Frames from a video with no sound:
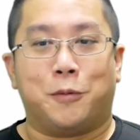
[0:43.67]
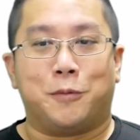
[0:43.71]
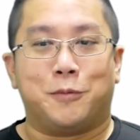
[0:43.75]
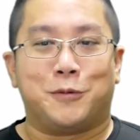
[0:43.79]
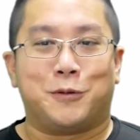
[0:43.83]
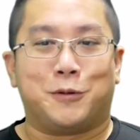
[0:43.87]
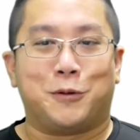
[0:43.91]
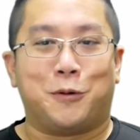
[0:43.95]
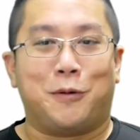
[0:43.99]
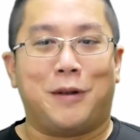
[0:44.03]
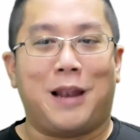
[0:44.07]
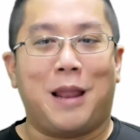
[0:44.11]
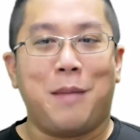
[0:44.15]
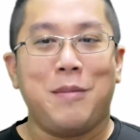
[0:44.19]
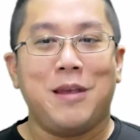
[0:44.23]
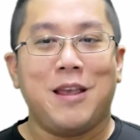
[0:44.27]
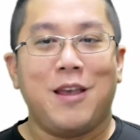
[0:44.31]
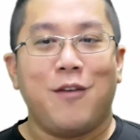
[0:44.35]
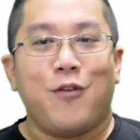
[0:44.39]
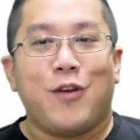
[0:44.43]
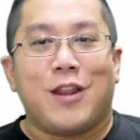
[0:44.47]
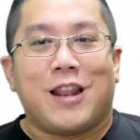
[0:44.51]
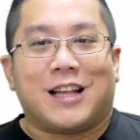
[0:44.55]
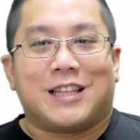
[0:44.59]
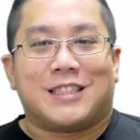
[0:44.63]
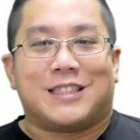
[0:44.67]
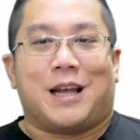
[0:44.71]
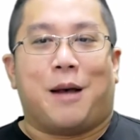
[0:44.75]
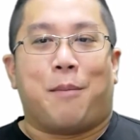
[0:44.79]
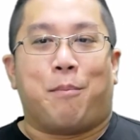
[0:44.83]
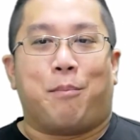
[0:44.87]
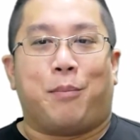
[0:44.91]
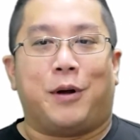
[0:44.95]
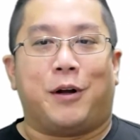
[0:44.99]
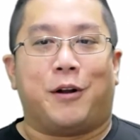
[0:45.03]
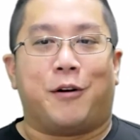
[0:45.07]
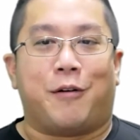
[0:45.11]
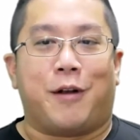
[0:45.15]
So let me give you an
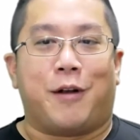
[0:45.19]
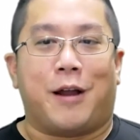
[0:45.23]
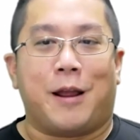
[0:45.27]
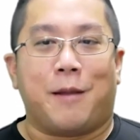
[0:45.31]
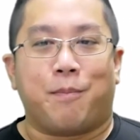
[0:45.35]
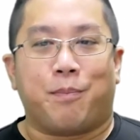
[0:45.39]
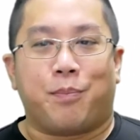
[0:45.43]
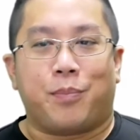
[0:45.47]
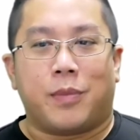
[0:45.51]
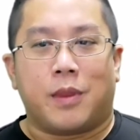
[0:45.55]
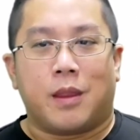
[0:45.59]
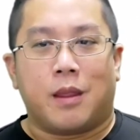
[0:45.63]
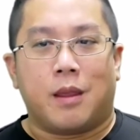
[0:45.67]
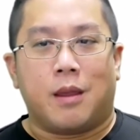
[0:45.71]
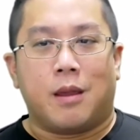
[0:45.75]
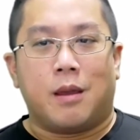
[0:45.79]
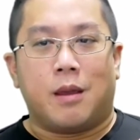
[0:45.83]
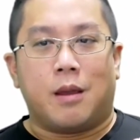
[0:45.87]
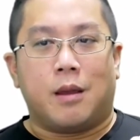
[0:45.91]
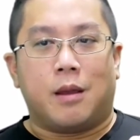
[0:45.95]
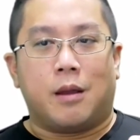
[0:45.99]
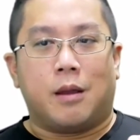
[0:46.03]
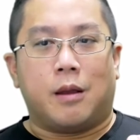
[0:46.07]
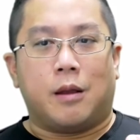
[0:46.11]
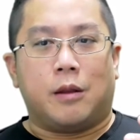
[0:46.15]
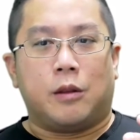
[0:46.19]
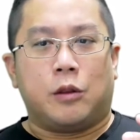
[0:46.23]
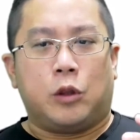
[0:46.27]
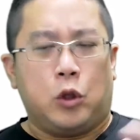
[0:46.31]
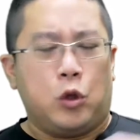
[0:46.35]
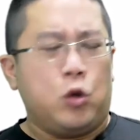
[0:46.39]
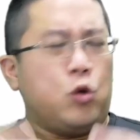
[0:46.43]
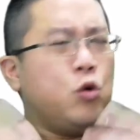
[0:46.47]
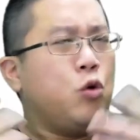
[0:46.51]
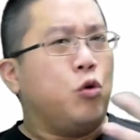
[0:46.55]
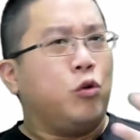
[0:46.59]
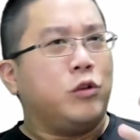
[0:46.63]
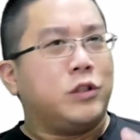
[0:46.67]
example, right? Do
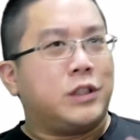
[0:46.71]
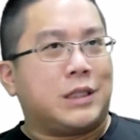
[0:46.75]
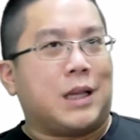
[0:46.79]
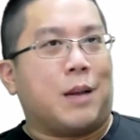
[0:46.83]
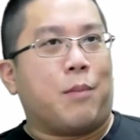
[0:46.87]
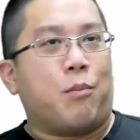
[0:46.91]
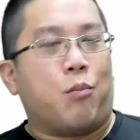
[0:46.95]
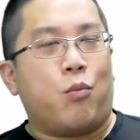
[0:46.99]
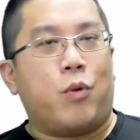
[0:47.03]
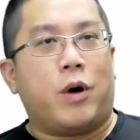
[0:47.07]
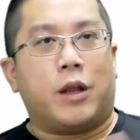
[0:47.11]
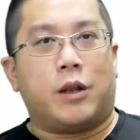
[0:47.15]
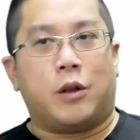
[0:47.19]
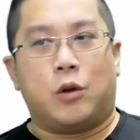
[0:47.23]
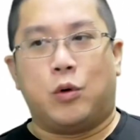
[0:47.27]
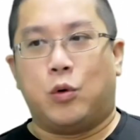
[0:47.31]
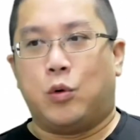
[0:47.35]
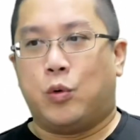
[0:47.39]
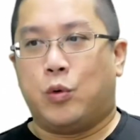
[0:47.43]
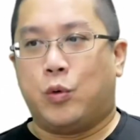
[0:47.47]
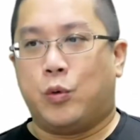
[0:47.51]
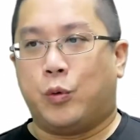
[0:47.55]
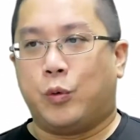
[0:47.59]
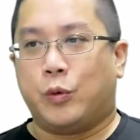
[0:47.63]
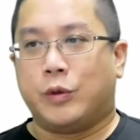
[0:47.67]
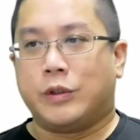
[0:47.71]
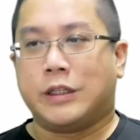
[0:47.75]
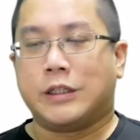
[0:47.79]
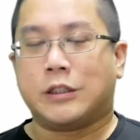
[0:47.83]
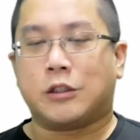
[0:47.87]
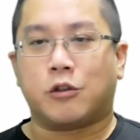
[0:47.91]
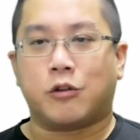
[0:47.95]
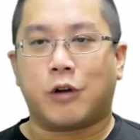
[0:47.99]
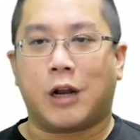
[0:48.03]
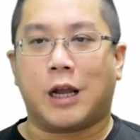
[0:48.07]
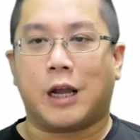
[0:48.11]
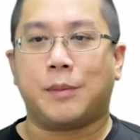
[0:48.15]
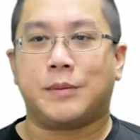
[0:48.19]
you know someone who
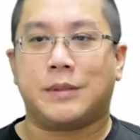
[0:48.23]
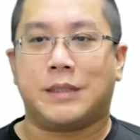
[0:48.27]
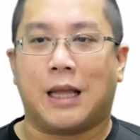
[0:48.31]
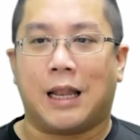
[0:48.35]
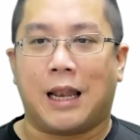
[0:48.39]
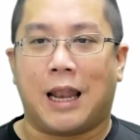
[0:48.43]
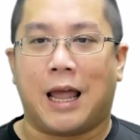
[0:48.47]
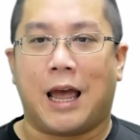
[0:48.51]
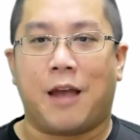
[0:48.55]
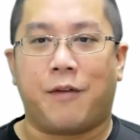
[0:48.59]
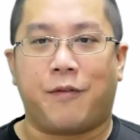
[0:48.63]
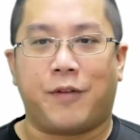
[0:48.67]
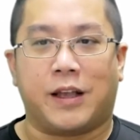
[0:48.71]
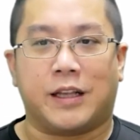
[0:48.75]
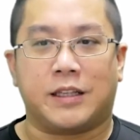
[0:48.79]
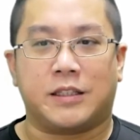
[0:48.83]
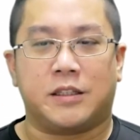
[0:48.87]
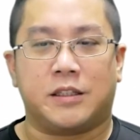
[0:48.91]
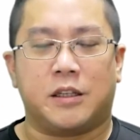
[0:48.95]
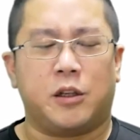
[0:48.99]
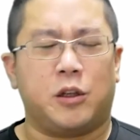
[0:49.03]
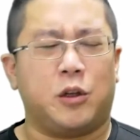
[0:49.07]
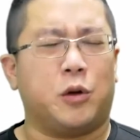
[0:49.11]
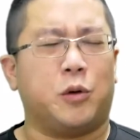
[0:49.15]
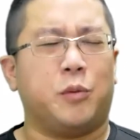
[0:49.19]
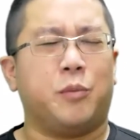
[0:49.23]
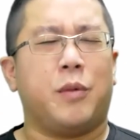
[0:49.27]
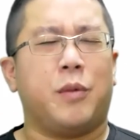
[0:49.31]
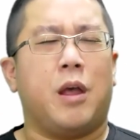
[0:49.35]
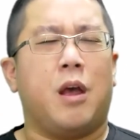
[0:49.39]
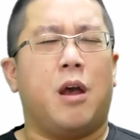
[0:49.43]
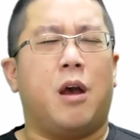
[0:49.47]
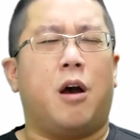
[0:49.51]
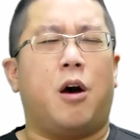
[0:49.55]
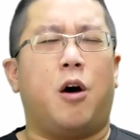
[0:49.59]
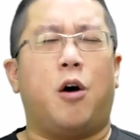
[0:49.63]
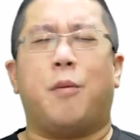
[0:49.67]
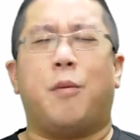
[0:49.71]
describes their life as,
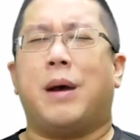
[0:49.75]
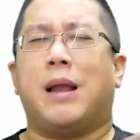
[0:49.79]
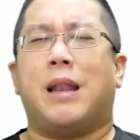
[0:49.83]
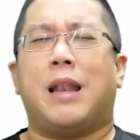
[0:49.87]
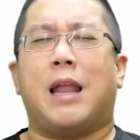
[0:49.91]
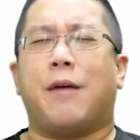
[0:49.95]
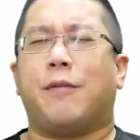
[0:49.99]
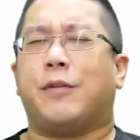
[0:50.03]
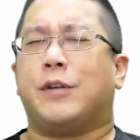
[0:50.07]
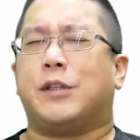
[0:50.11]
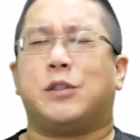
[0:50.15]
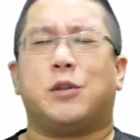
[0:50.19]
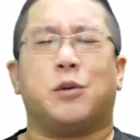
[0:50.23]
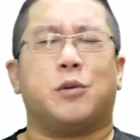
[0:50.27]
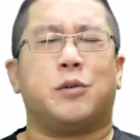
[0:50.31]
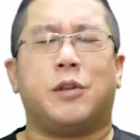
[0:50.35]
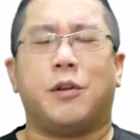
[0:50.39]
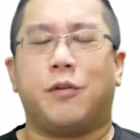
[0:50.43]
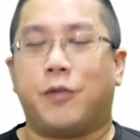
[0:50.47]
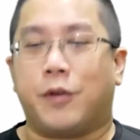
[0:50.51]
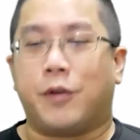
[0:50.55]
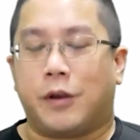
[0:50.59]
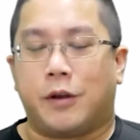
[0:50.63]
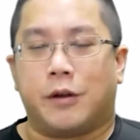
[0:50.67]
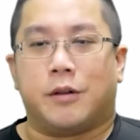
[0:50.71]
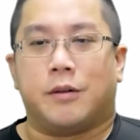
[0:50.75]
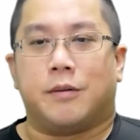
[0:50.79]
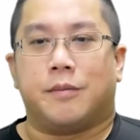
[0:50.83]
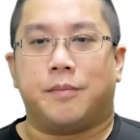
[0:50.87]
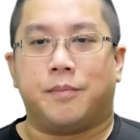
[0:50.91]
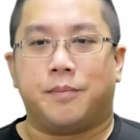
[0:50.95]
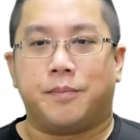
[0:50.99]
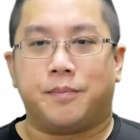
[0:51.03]
oh, my life is so difficult,